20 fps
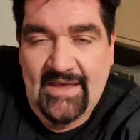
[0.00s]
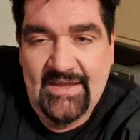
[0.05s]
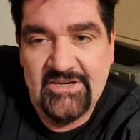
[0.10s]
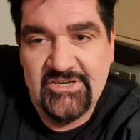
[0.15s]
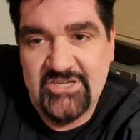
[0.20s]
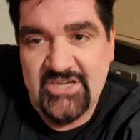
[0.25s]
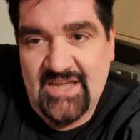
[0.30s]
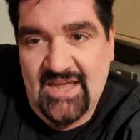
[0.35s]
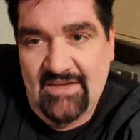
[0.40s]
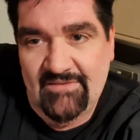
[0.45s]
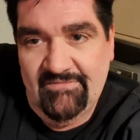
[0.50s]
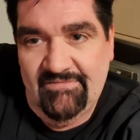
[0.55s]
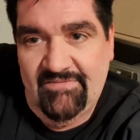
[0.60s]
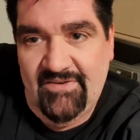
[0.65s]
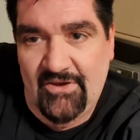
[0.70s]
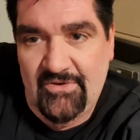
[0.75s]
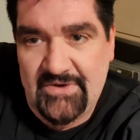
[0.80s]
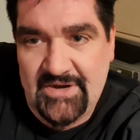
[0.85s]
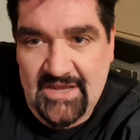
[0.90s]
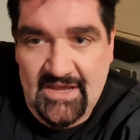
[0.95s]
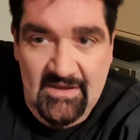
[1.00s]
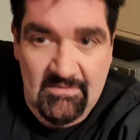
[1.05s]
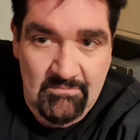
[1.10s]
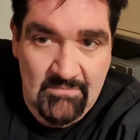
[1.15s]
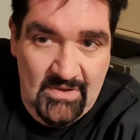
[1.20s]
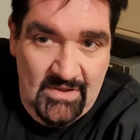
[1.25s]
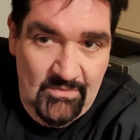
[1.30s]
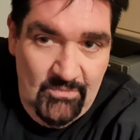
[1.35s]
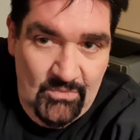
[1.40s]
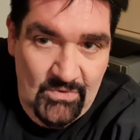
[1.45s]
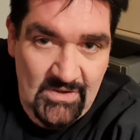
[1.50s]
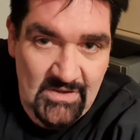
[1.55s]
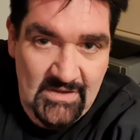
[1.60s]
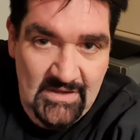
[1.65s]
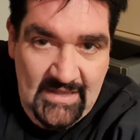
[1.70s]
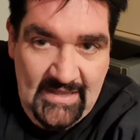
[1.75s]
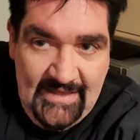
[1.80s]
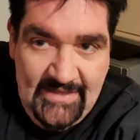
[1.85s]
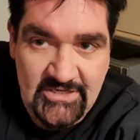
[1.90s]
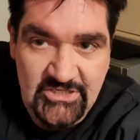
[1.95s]
she kept phoning up my
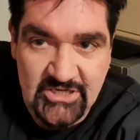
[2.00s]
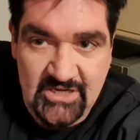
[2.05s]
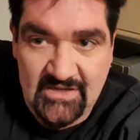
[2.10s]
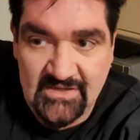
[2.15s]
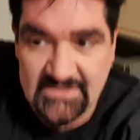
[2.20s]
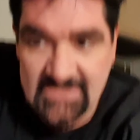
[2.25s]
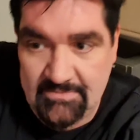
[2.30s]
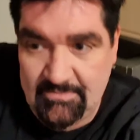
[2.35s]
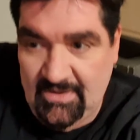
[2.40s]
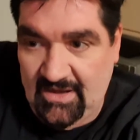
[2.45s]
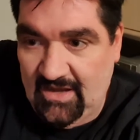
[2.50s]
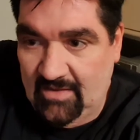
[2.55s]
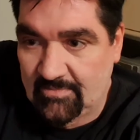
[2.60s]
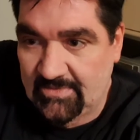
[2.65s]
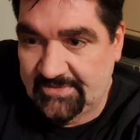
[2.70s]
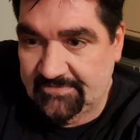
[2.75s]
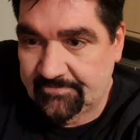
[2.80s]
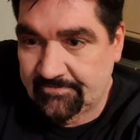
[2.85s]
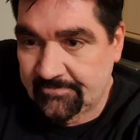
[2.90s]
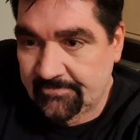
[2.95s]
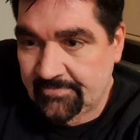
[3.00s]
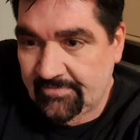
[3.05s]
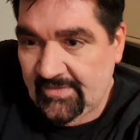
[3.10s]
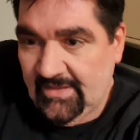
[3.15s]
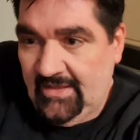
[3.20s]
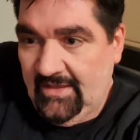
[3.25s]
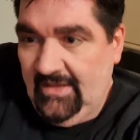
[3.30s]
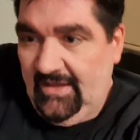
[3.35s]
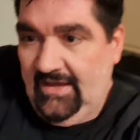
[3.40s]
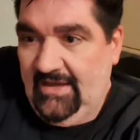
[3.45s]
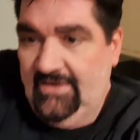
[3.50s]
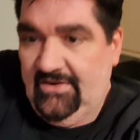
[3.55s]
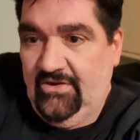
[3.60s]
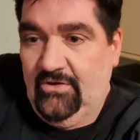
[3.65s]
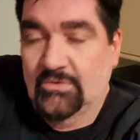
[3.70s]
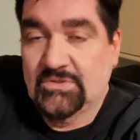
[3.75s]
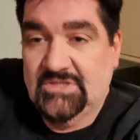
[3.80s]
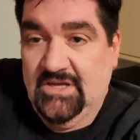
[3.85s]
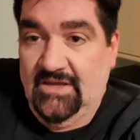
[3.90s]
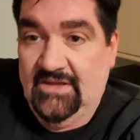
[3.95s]
work HR department, and of
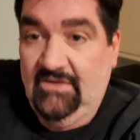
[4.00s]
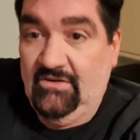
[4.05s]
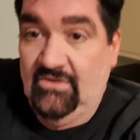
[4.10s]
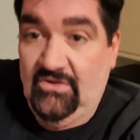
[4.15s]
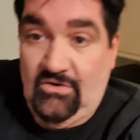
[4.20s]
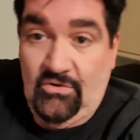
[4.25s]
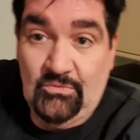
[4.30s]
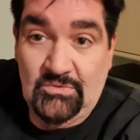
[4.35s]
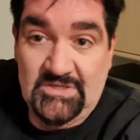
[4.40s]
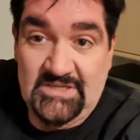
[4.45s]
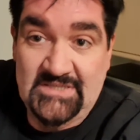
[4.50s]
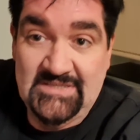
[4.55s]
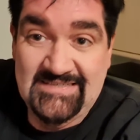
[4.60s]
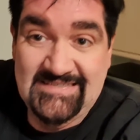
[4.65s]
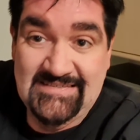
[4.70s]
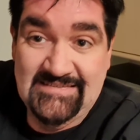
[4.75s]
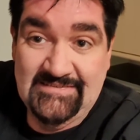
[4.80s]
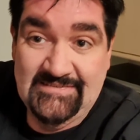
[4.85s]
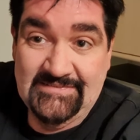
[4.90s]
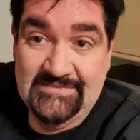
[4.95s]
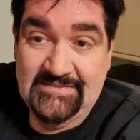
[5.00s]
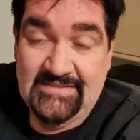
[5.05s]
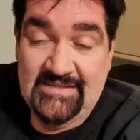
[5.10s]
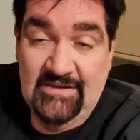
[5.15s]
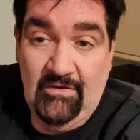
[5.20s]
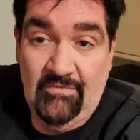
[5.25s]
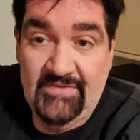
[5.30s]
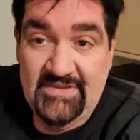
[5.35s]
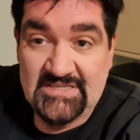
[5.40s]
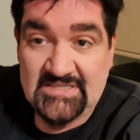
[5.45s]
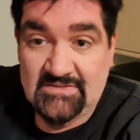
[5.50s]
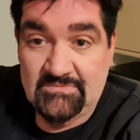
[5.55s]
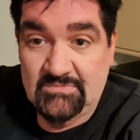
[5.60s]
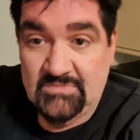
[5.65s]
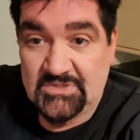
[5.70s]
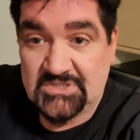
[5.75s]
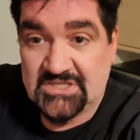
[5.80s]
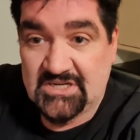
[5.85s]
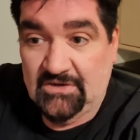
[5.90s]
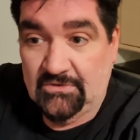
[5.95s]
course I got called into the office and
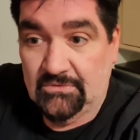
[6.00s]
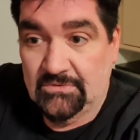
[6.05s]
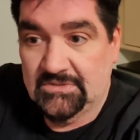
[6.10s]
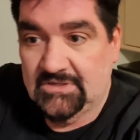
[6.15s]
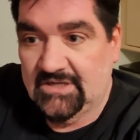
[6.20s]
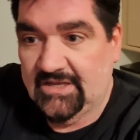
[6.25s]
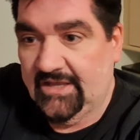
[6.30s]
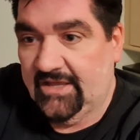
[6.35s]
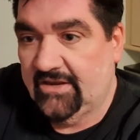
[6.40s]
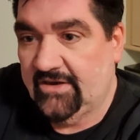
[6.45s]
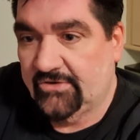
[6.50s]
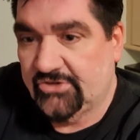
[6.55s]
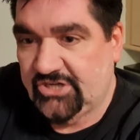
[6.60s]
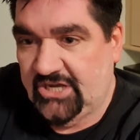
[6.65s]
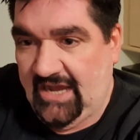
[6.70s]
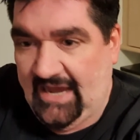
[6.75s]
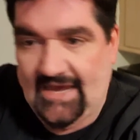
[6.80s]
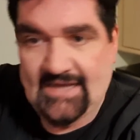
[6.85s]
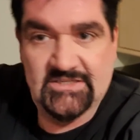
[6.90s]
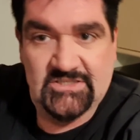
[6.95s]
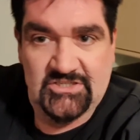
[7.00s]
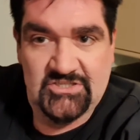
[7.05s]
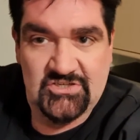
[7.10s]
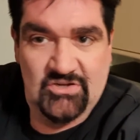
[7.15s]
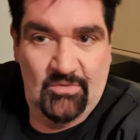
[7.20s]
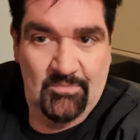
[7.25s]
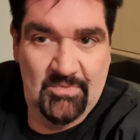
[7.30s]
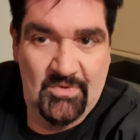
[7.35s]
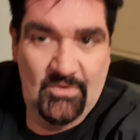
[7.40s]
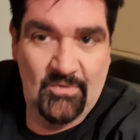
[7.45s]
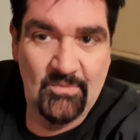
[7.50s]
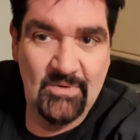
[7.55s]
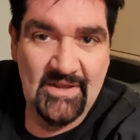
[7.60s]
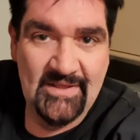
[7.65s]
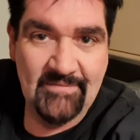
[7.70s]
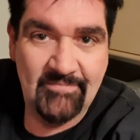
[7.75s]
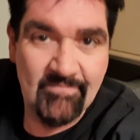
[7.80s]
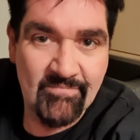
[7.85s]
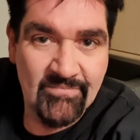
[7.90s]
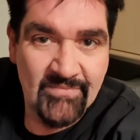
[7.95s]
was told, she had to stop
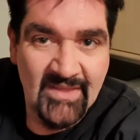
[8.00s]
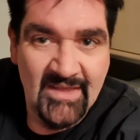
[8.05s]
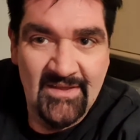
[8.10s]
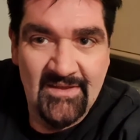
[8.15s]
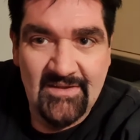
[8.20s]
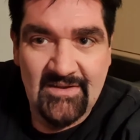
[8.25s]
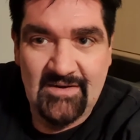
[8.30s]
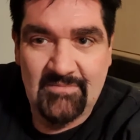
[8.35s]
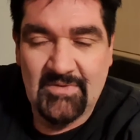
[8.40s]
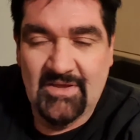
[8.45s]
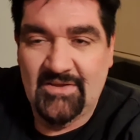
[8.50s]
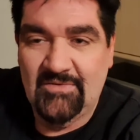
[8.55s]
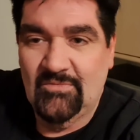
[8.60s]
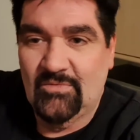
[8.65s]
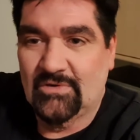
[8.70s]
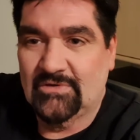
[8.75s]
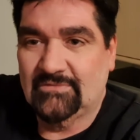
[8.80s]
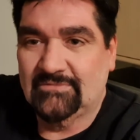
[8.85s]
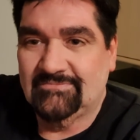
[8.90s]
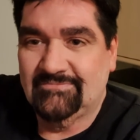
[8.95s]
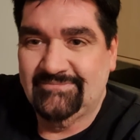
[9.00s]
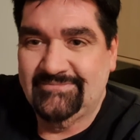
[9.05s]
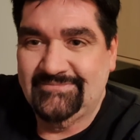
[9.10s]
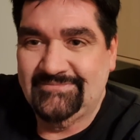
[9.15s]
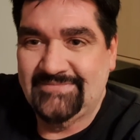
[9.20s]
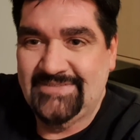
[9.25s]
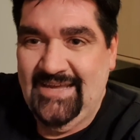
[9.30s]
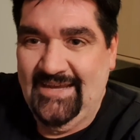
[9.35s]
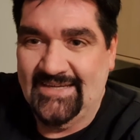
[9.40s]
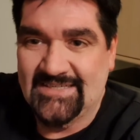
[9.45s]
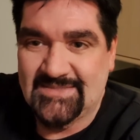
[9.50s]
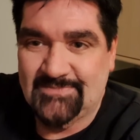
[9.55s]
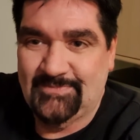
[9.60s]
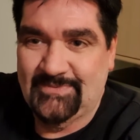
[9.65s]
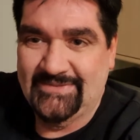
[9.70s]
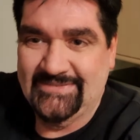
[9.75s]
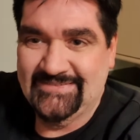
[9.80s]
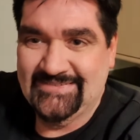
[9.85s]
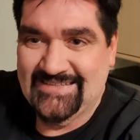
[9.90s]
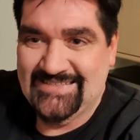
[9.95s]
calling, And I'm going, well, yes,
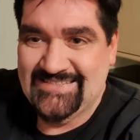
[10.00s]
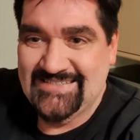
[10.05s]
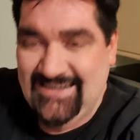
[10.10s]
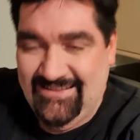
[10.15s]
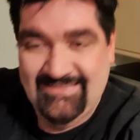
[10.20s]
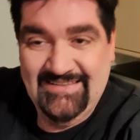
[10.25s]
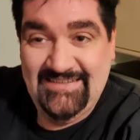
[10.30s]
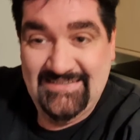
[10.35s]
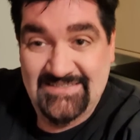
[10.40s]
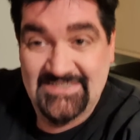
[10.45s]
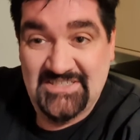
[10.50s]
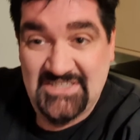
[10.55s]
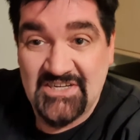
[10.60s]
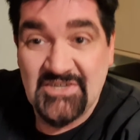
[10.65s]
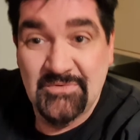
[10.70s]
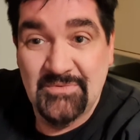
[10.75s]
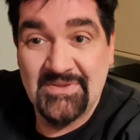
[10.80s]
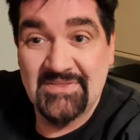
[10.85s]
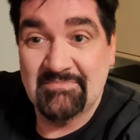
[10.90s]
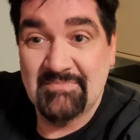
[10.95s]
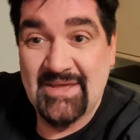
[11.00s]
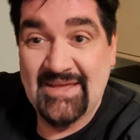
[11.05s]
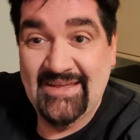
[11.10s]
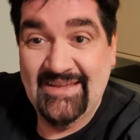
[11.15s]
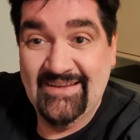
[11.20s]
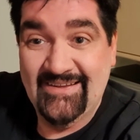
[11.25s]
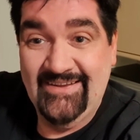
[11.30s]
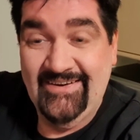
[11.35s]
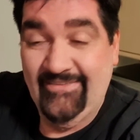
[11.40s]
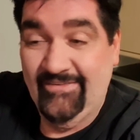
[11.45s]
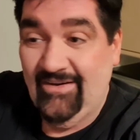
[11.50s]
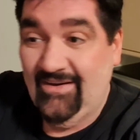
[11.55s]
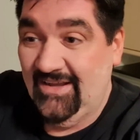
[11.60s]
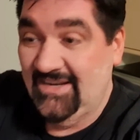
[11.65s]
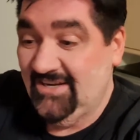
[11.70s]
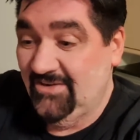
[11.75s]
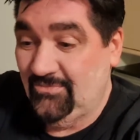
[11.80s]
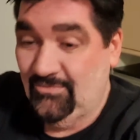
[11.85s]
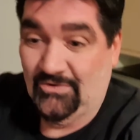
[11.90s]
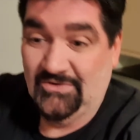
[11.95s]
but there's nothing to do with me. You know, I
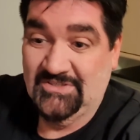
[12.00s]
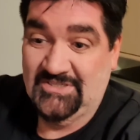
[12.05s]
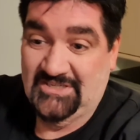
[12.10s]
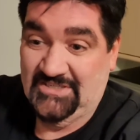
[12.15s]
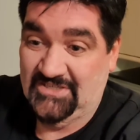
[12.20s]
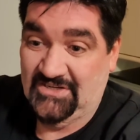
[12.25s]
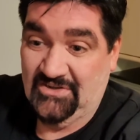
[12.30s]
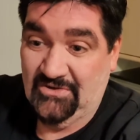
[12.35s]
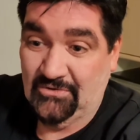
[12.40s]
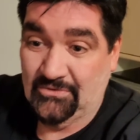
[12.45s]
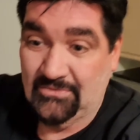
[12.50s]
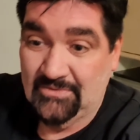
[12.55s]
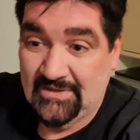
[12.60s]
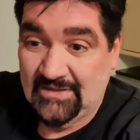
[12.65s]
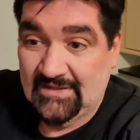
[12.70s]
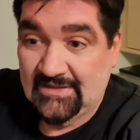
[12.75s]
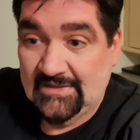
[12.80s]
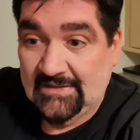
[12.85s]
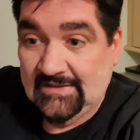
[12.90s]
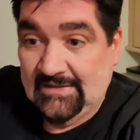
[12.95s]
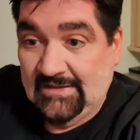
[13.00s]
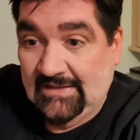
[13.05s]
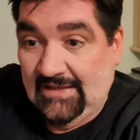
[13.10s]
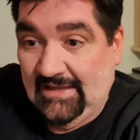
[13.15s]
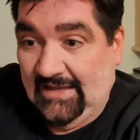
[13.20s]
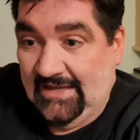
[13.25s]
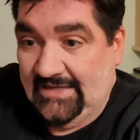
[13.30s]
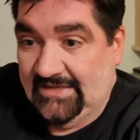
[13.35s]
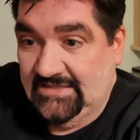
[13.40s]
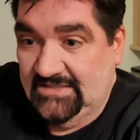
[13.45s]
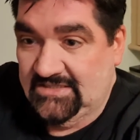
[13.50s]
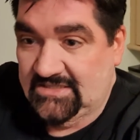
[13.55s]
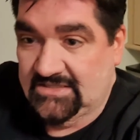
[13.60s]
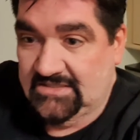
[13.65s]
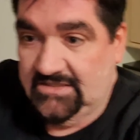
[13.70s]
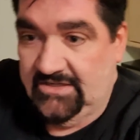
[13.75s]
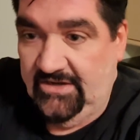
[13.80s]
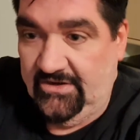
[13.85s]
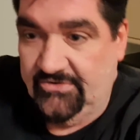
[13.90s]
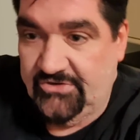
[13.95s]
don't want her to call. And,
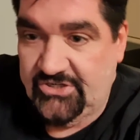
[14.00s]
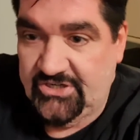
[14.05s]
you know,